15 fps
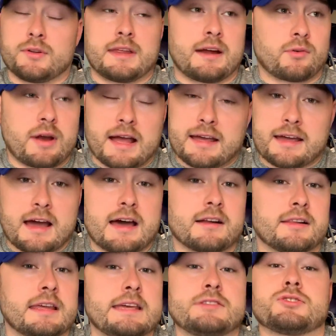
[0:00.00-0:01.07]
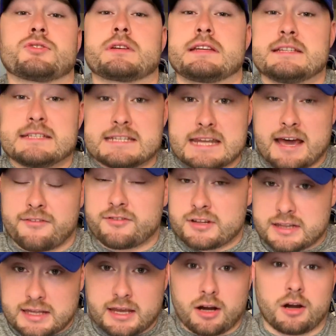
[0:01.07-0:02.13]
That Ryan Connolly injury
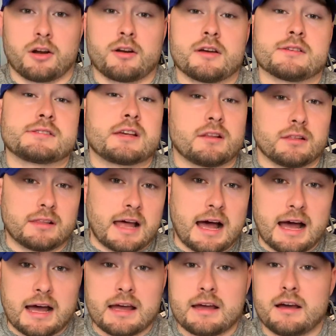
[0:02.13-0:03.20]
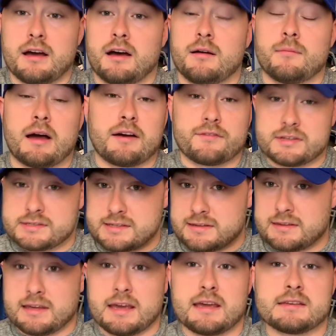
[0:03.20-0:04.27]
definitely hurt us a lot. Obviously,
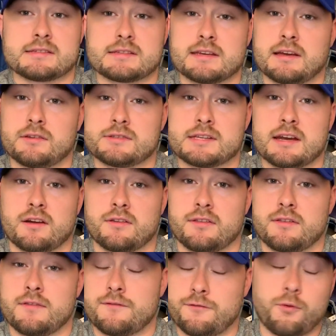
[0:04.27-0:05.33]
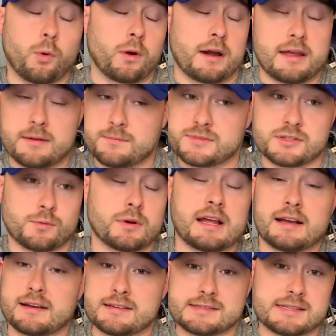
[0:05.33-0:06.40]
the ACL tear for him, so we're
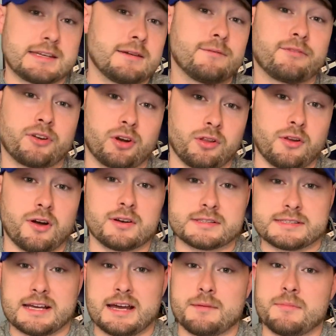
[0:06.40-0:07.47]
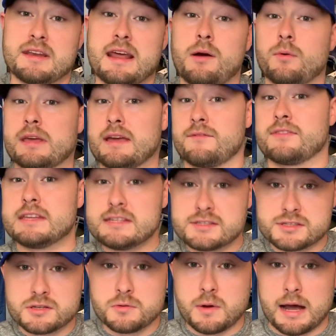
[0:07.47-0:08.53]
not going to see him for a long time. And now we have
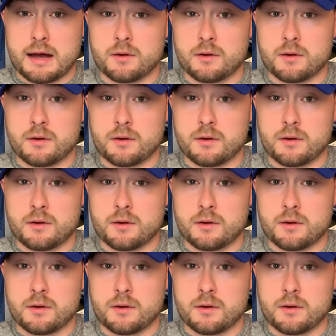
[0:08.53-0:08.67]
these two